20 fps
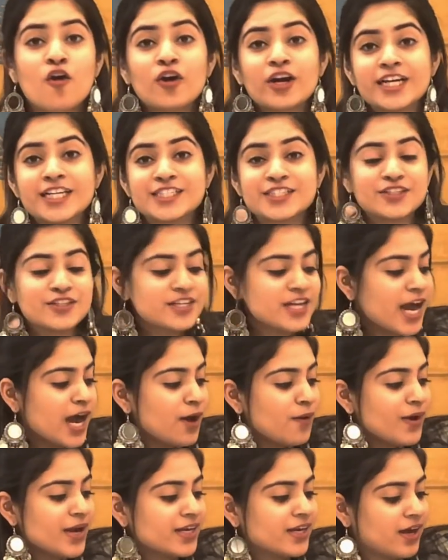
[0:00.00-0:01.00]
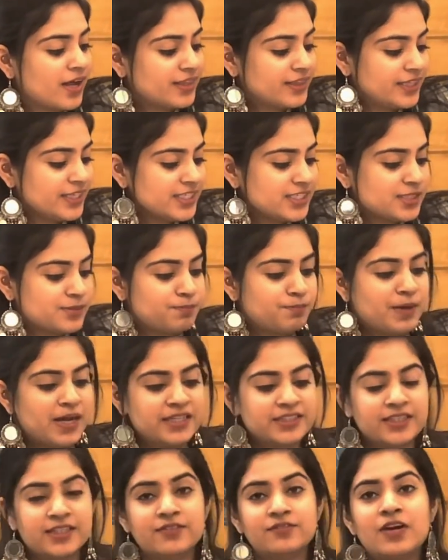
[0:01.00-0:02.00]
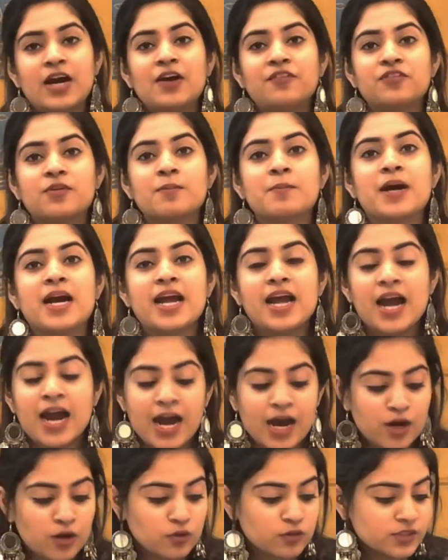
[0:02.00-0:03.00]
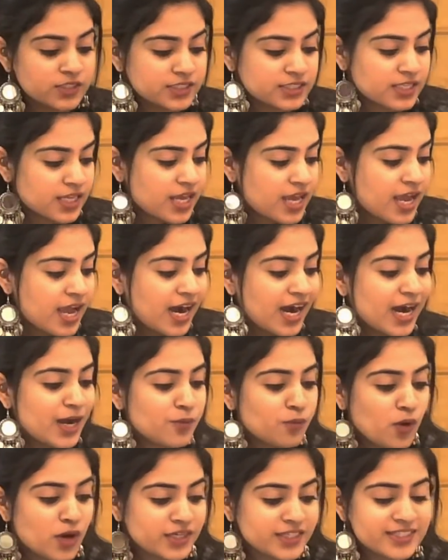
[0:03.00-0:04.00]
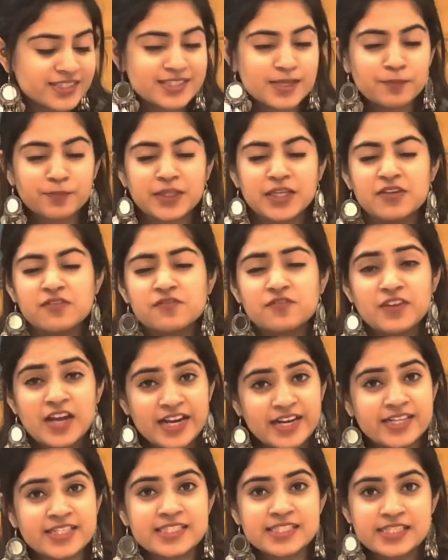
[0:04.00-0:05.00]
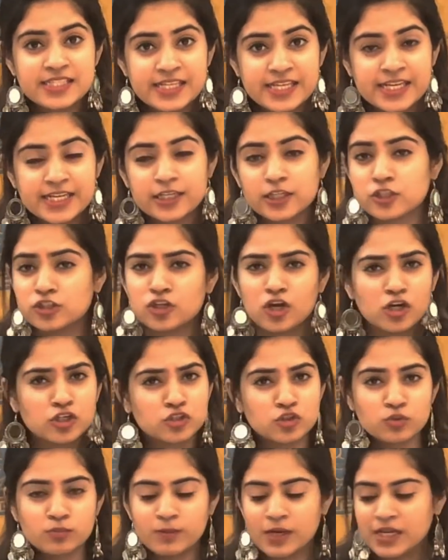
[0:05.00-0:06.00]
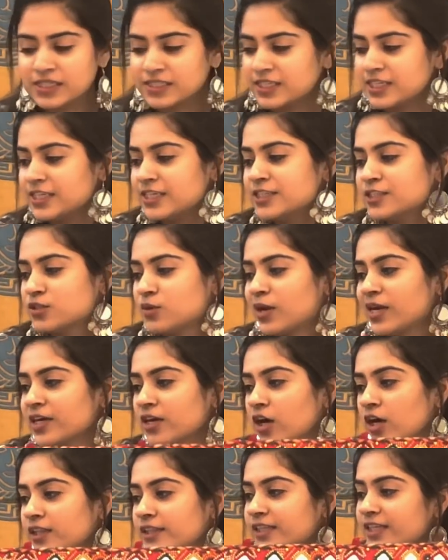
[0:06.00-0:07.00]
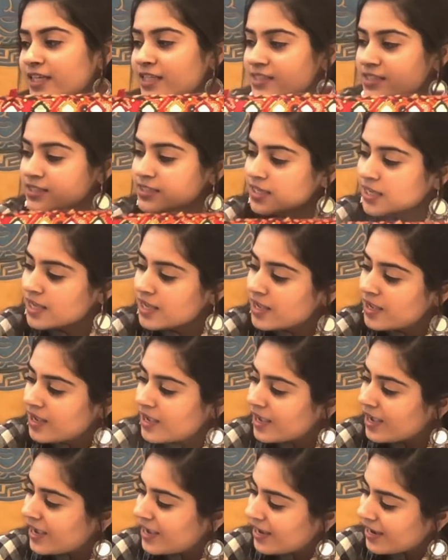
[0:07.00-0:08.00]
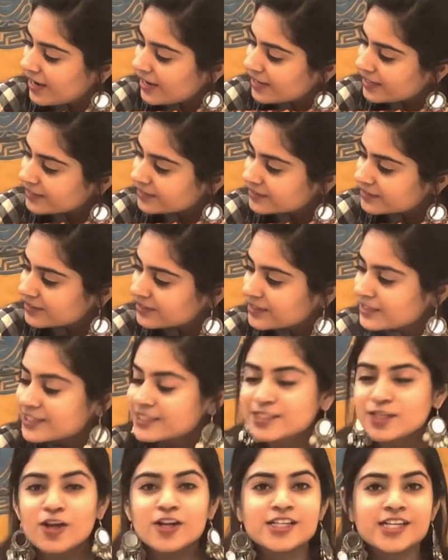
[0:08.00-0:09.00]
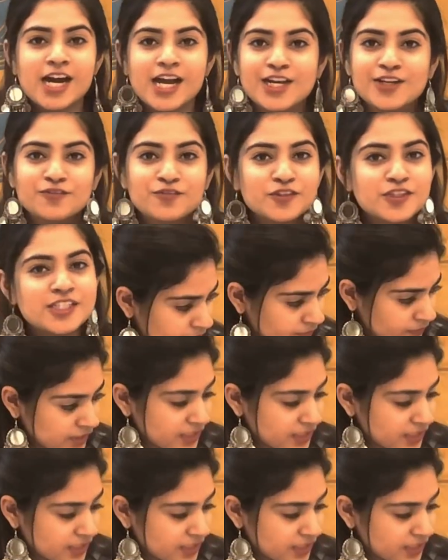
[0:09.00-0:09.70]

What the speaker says: Okay, so now I got this bandanwa for my house. I wanted something very sleek, not too bulky, so I got this. And it's all colorful.